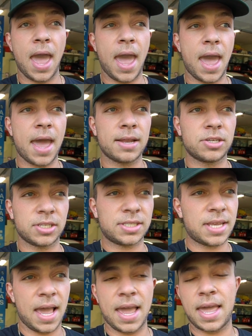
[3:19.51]
and
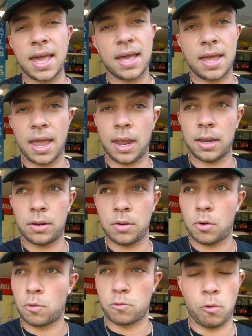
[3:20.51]
just take it and
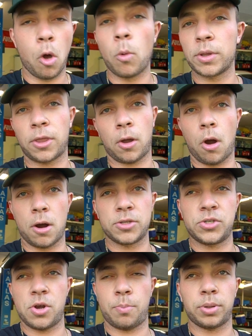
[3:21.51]
roll with the
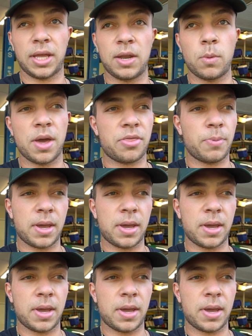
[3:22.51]
cards you're played with.